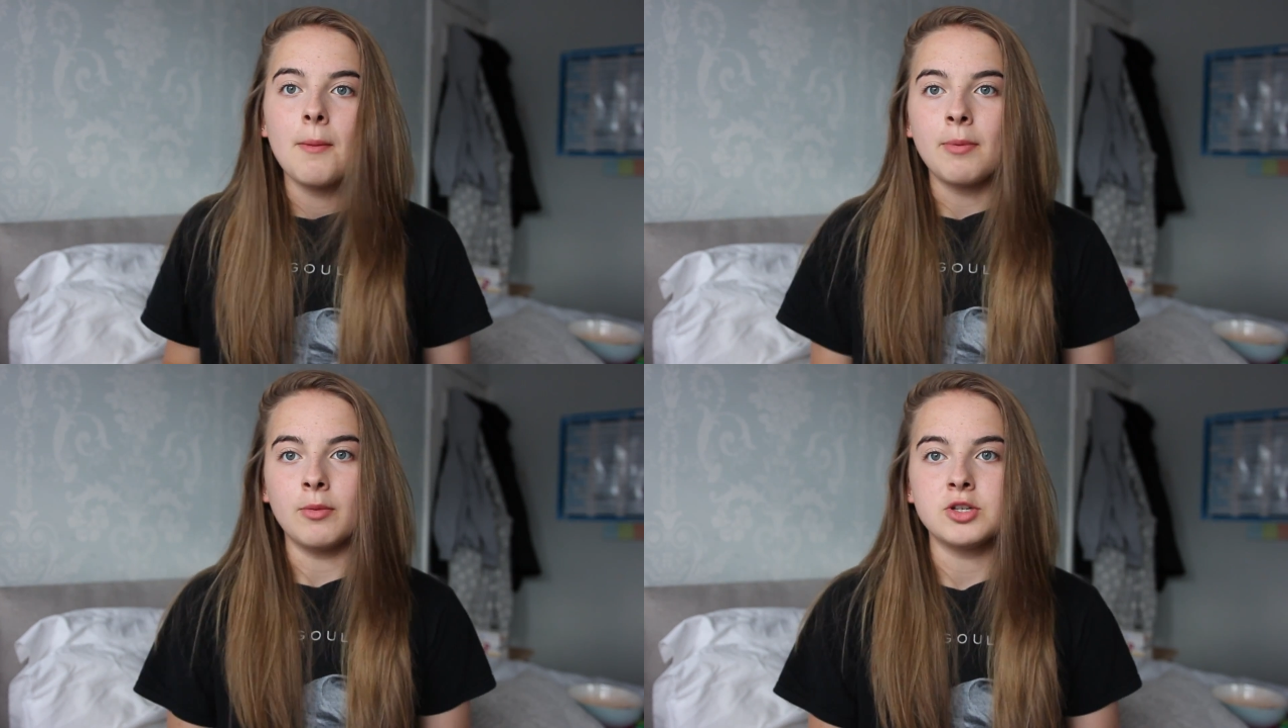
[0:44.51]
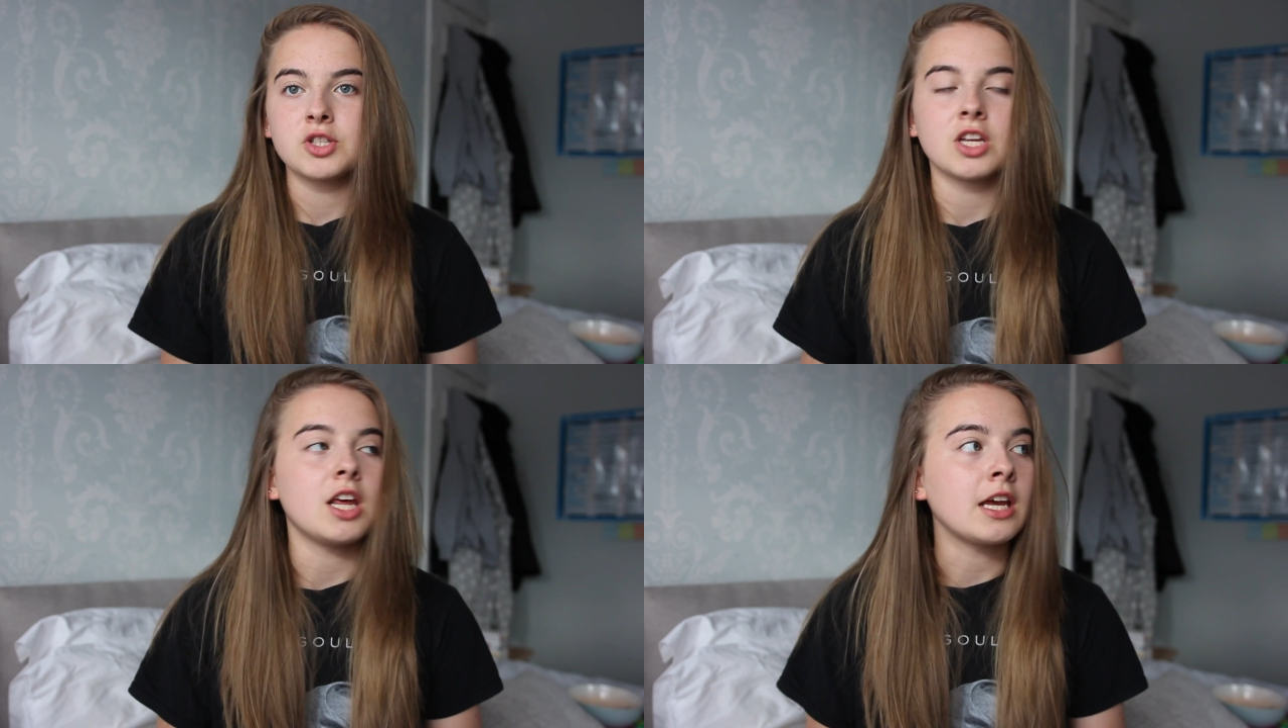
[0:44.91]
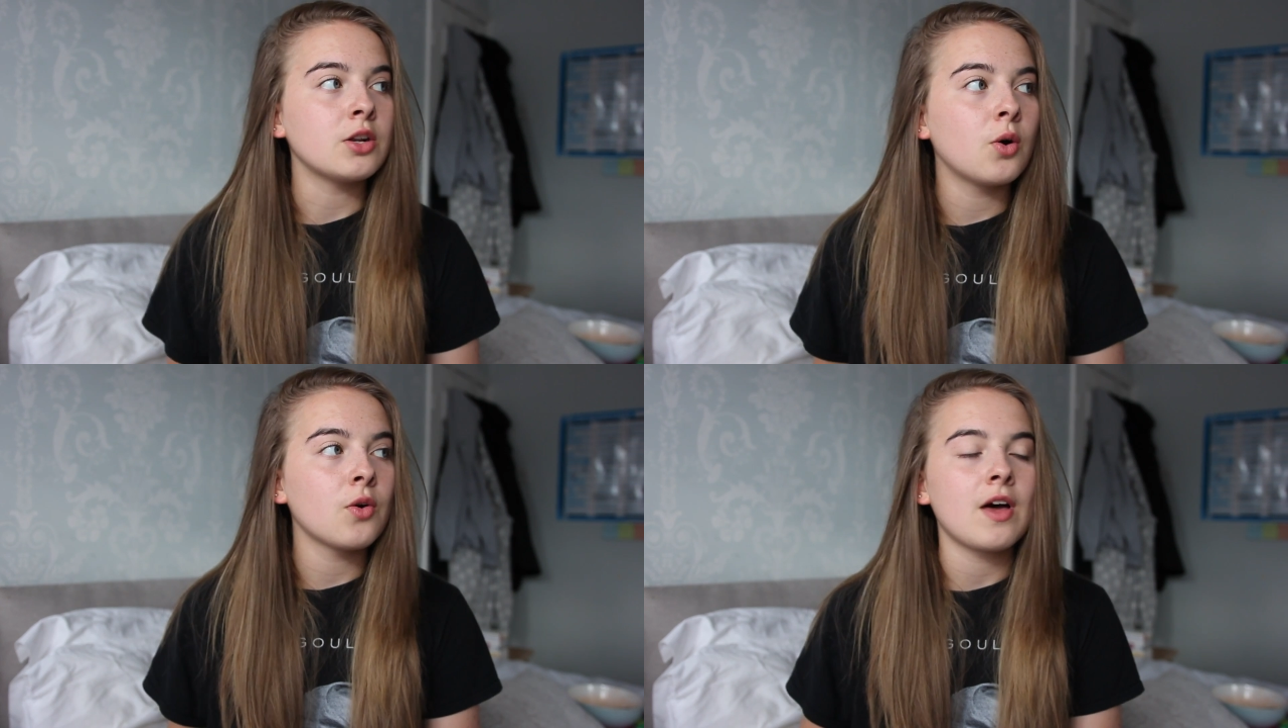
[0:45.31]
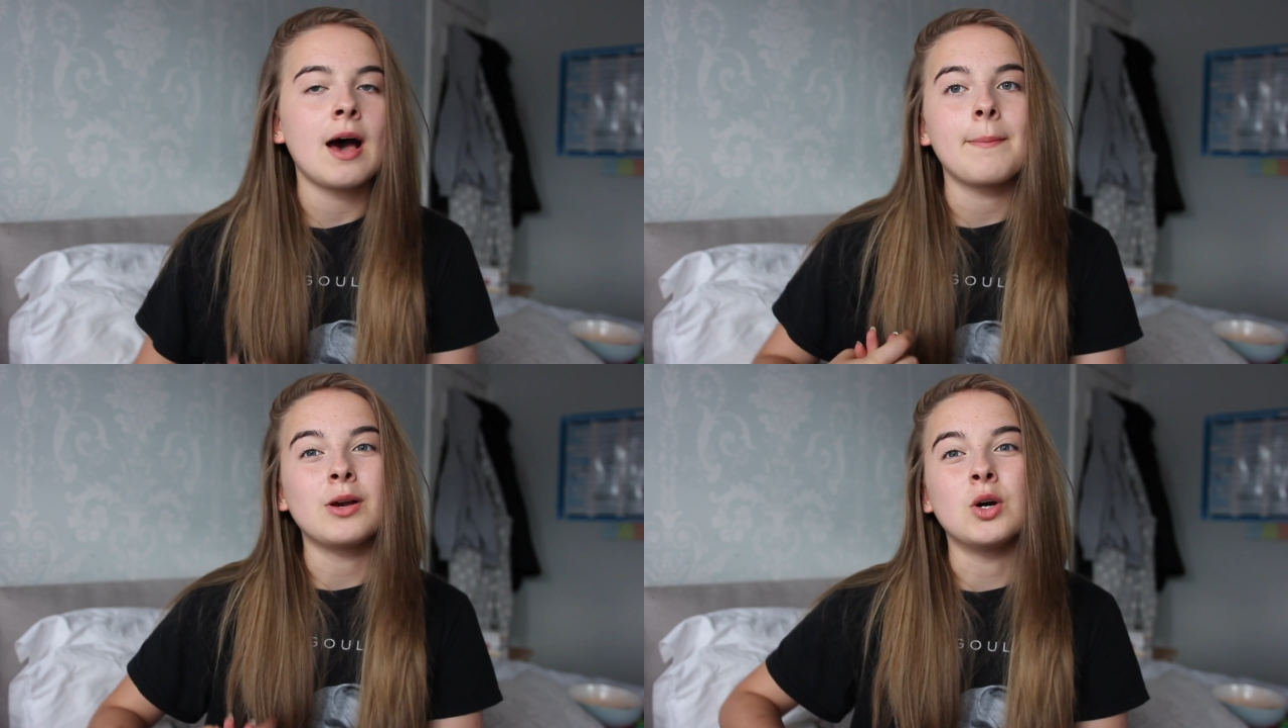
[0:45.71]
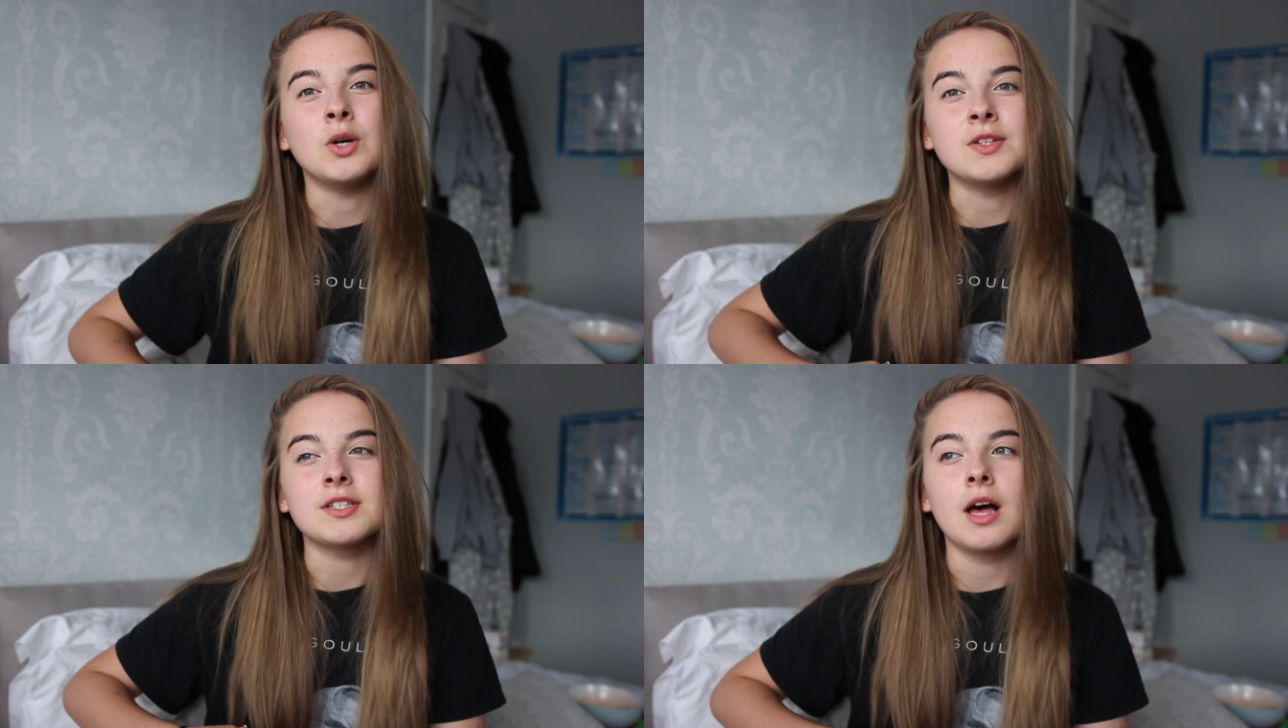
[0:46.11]
but we're just going to ignore that
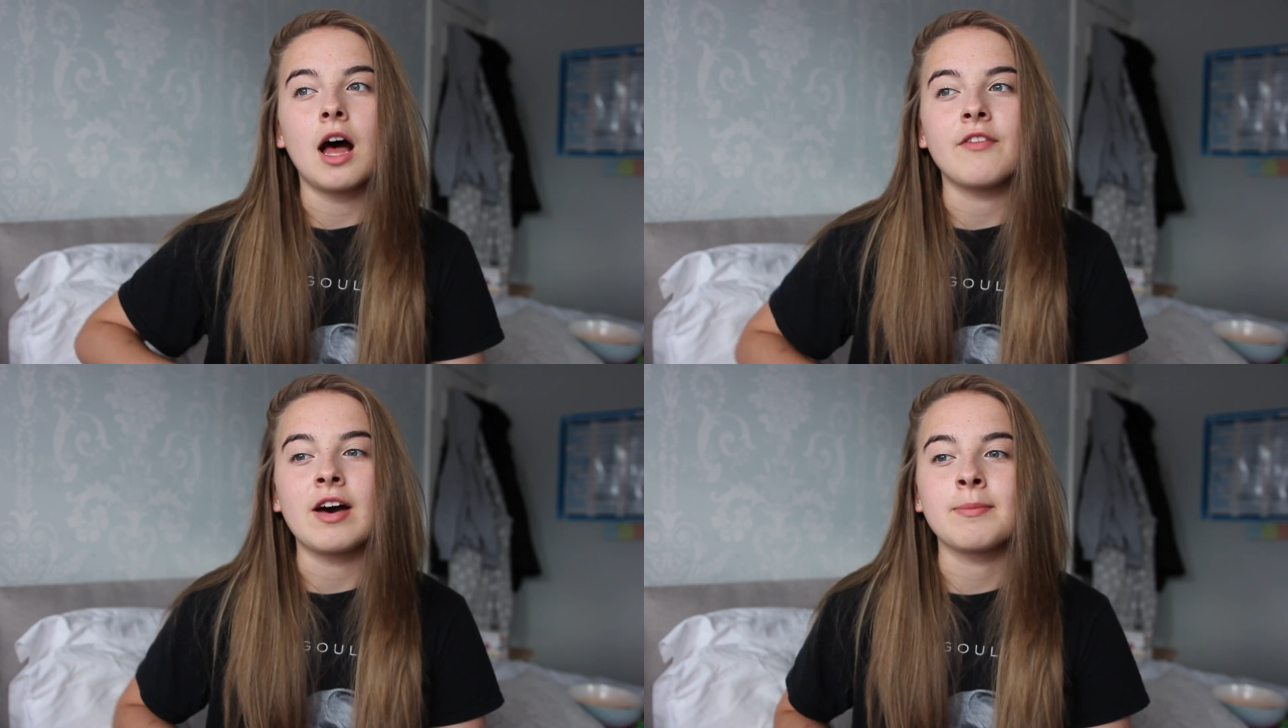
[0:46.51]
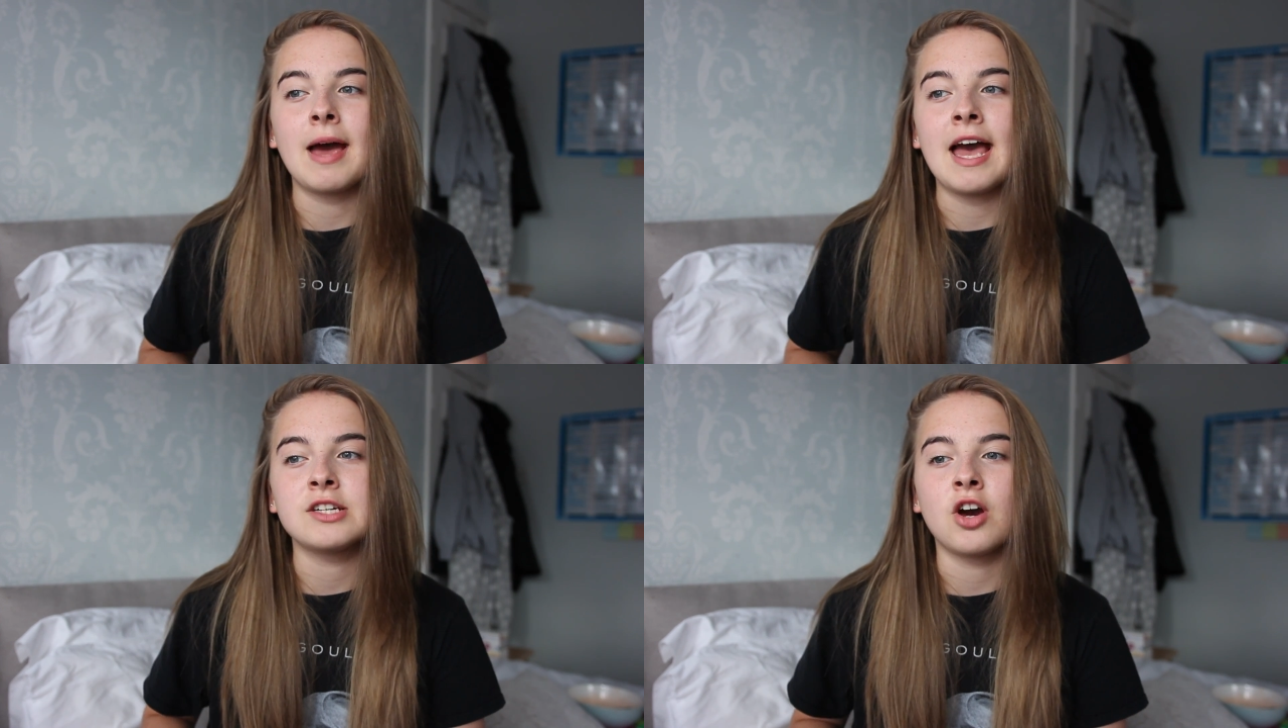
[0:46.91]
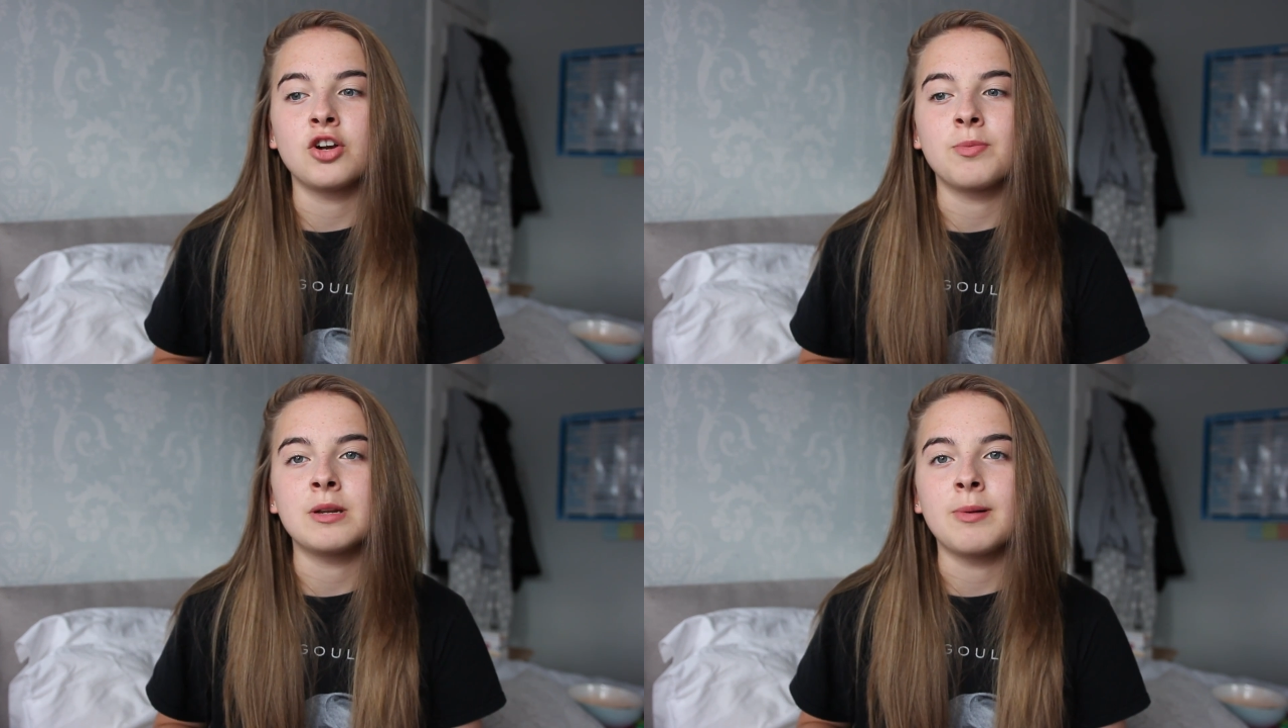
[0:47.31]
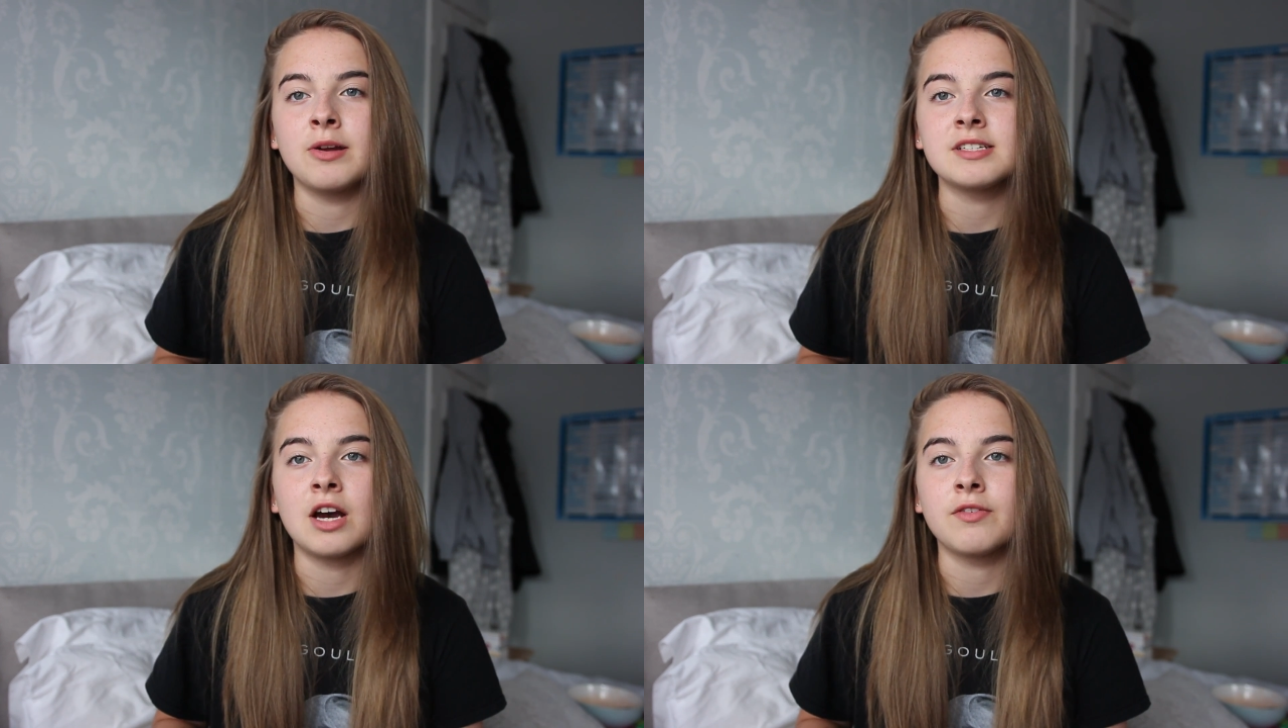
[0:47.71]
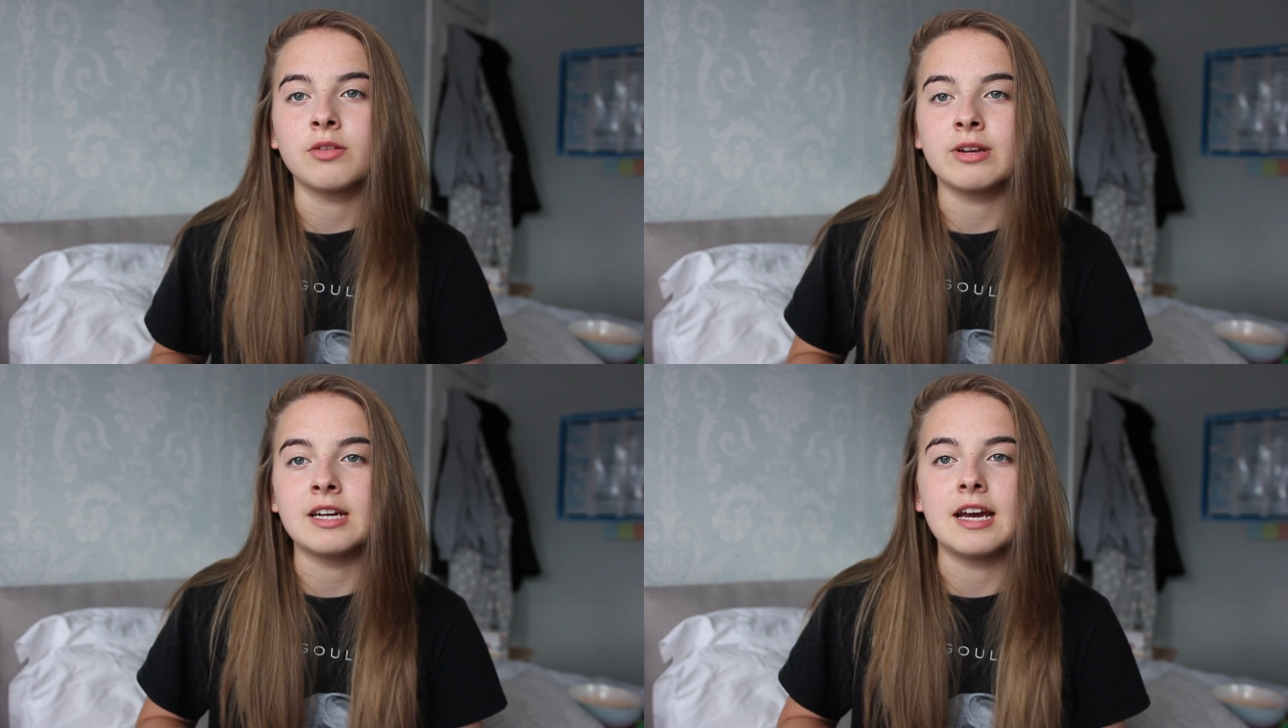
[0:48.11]
because I've had my hair tied up in a ponytail for
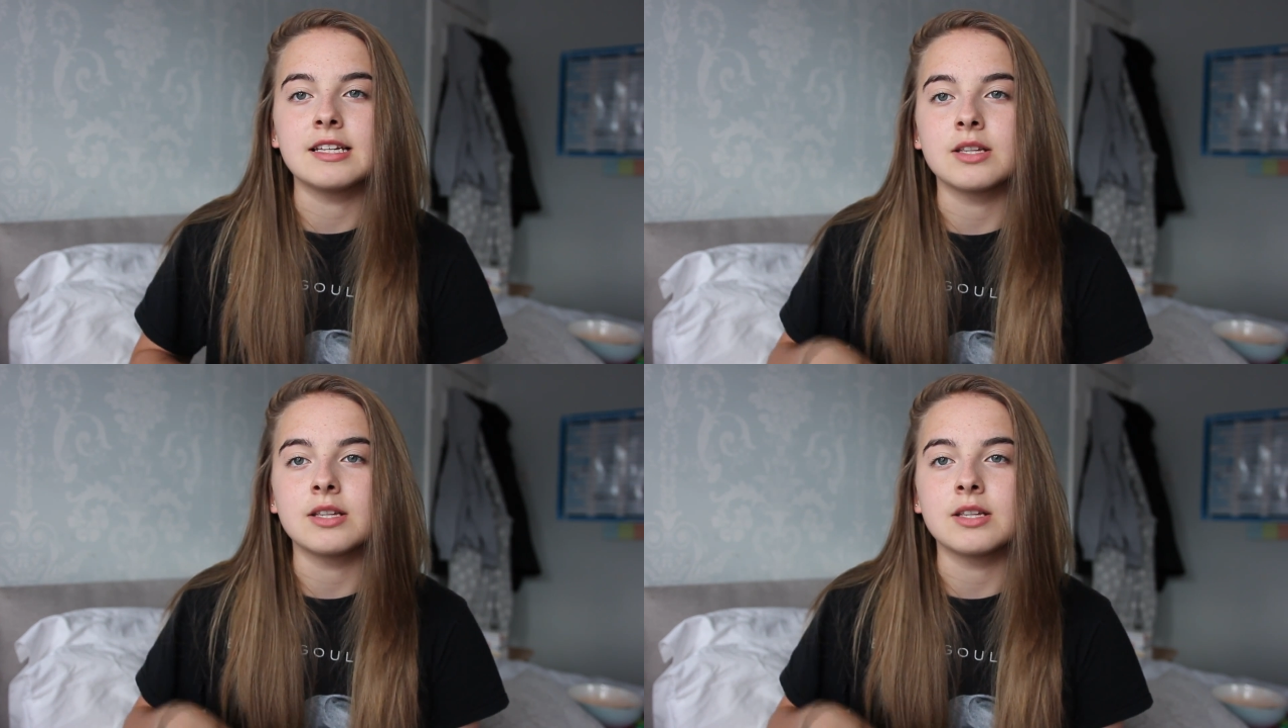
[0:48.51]
3 days,